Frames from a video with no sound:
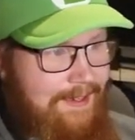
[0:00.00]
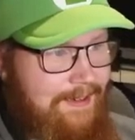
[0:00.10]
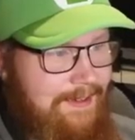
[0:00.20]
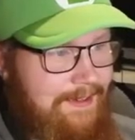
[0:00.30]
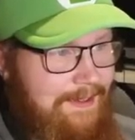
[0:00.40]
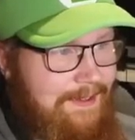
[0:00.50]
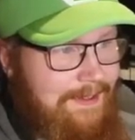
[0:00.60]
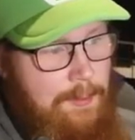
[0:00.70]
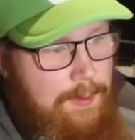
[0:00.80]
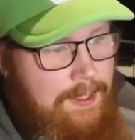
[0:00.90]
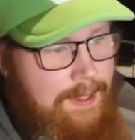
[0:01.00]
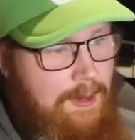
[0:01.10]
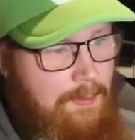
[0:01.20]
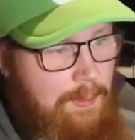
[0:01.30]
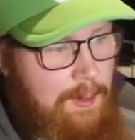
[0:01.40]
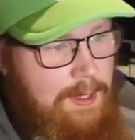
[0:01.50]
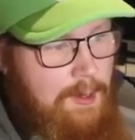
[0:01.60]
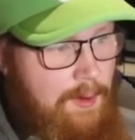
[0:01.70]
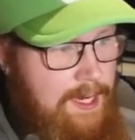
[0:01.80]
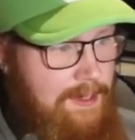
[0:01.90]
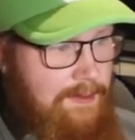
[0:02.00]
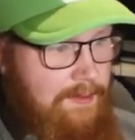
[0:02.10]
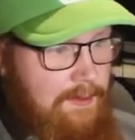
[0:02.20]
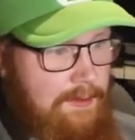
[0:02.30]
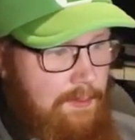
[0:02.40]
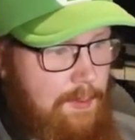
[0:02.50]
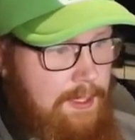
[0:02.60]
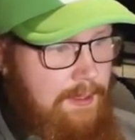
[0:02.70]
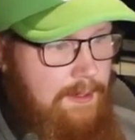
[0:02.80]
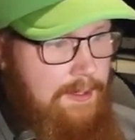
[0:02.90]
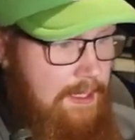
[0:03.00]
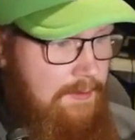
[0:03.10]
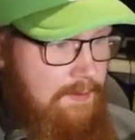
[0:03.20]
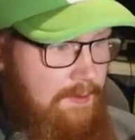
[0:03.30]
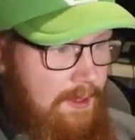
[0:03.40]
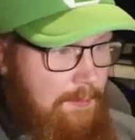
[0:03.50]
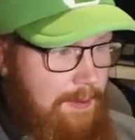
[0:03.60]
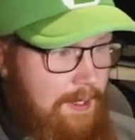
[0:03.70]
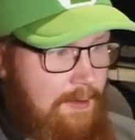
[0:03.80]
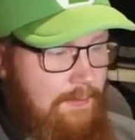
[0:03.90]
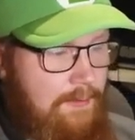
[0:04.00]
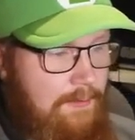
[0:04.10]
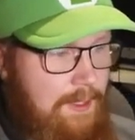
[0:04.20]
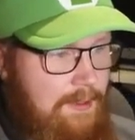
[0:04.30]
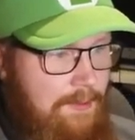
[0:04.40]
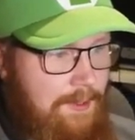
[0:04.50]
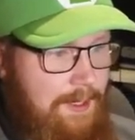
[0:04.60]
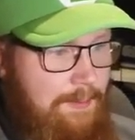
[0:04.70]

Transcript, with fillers: Uh, we did it! We won the race! The Wiggler even celebrated the victory